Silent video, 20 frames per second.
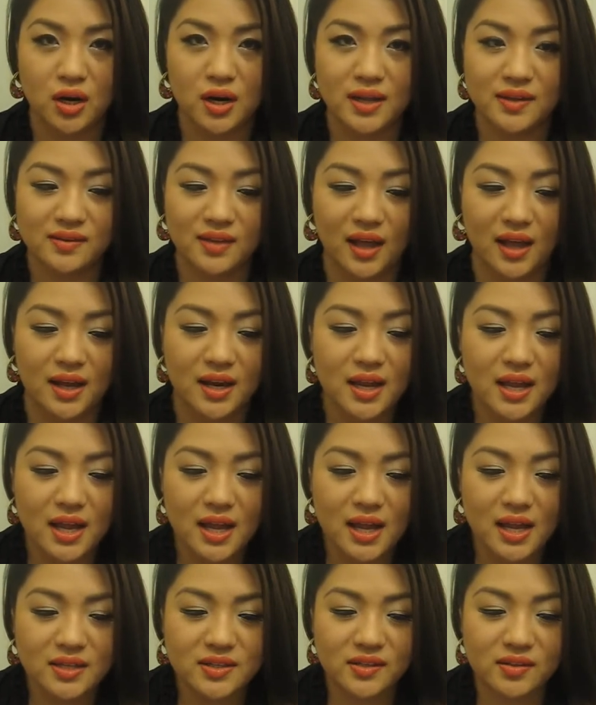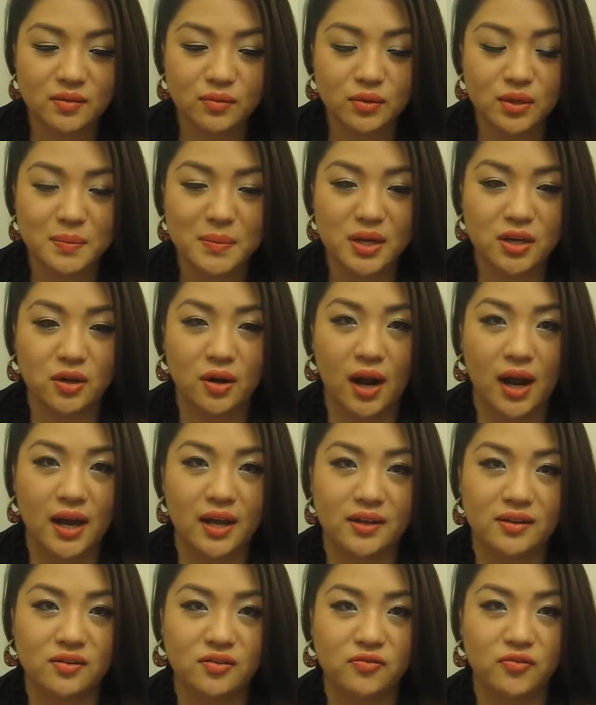It's not, doesn't really make your
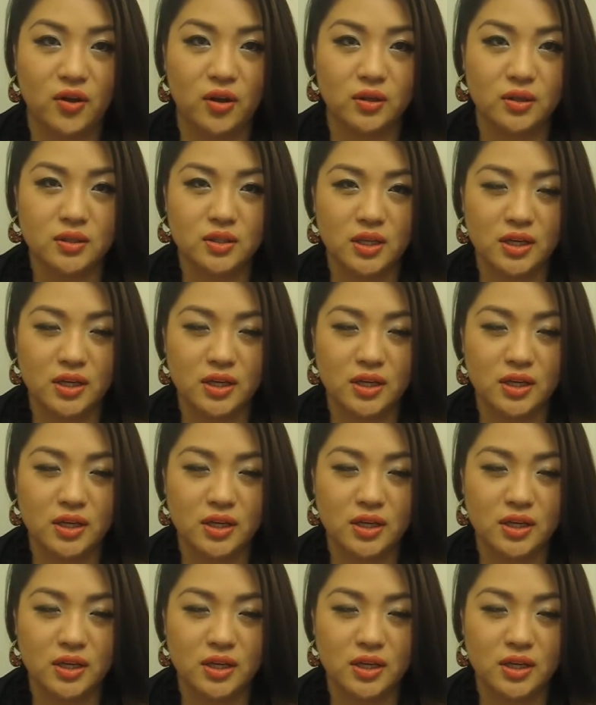eyes fall,